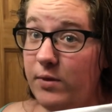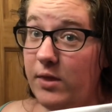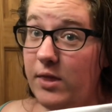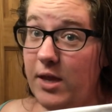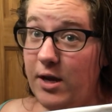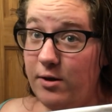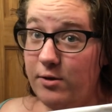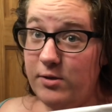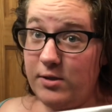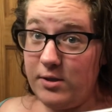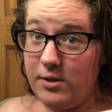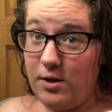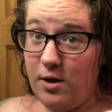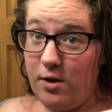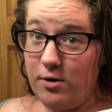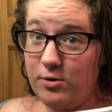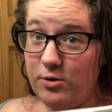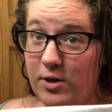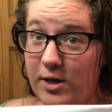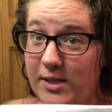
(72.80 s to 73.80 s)
There's a
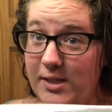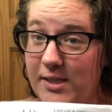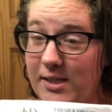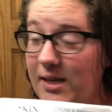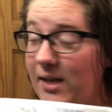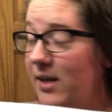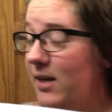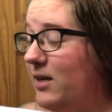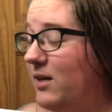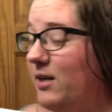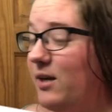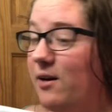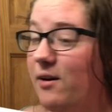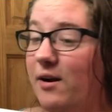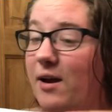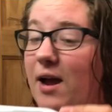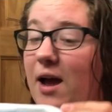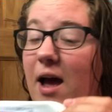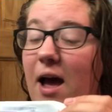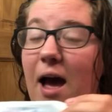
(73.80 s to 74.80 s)
dog trying to get in here.
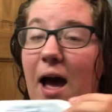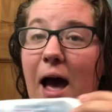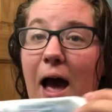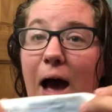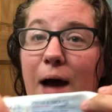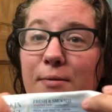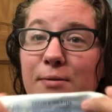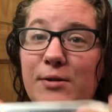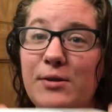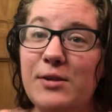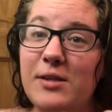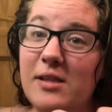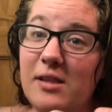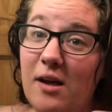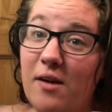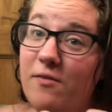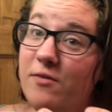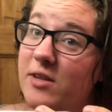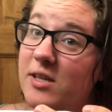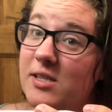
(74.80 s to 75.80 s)
Absolutely
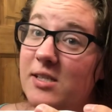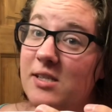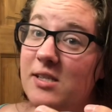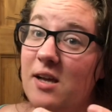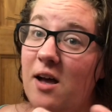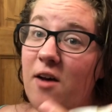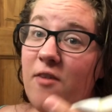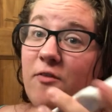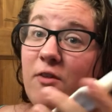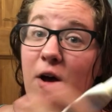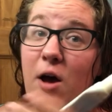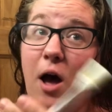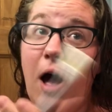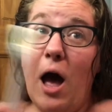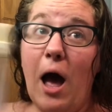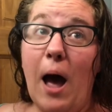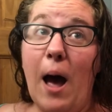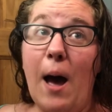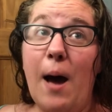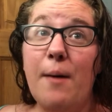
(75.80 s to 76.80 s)
love this stuff,
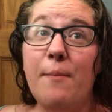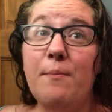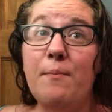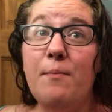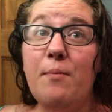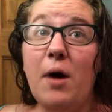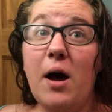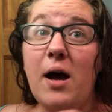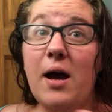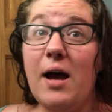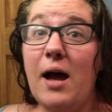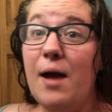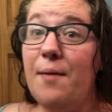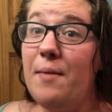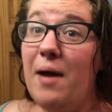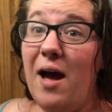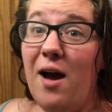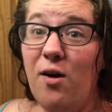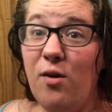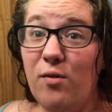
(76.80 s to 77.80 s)
um, but
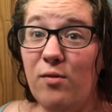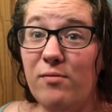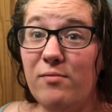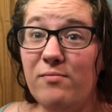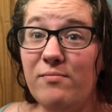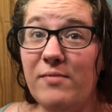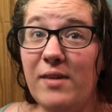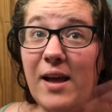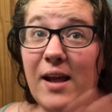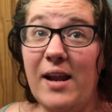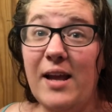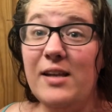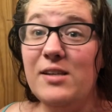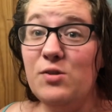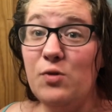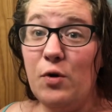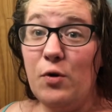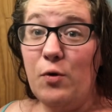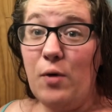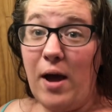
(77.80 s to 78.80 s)
I'm out, and I
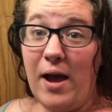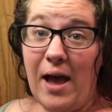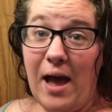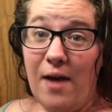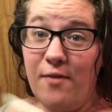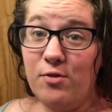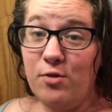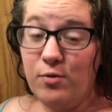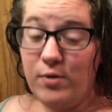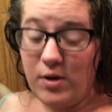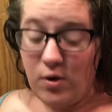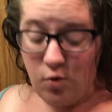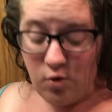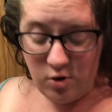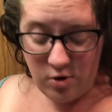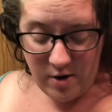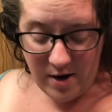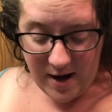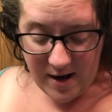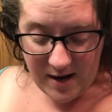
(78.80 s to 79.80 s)
so I have to reorder it.